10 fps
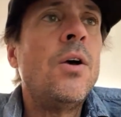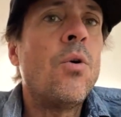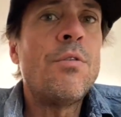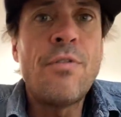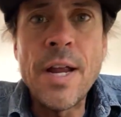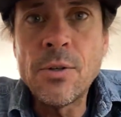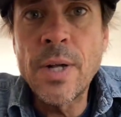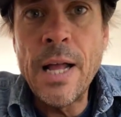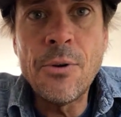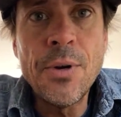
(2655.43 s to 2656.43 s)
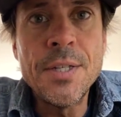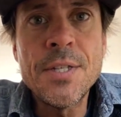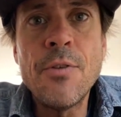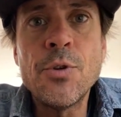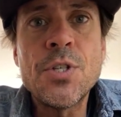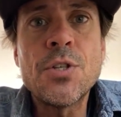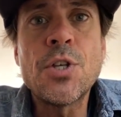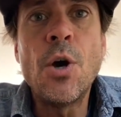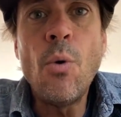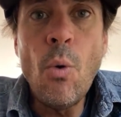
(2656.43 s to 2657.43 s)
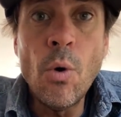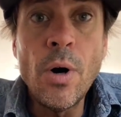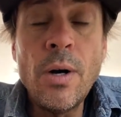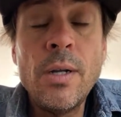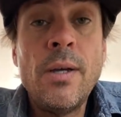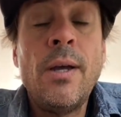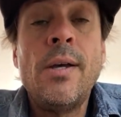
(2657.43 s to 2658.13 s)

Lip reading: or Frankel Gallery in San Francisco, or